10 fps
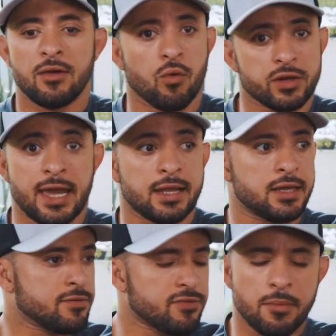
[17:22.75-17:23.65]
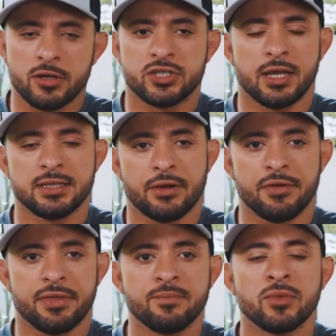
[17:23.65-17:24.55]
organic from our chickens,
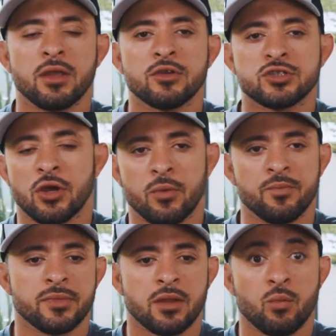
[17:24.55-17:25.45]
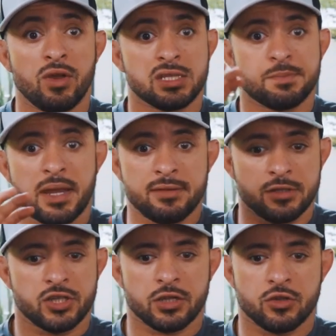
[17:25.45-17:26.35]
everything. So we expanded
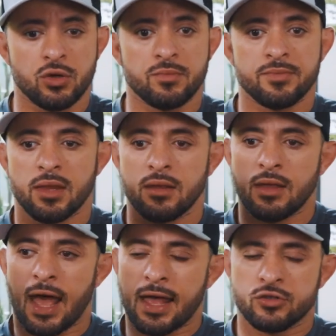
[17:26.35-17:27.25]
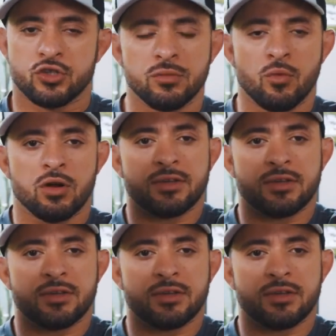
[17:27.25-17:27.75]
the chicken coop, added 2 more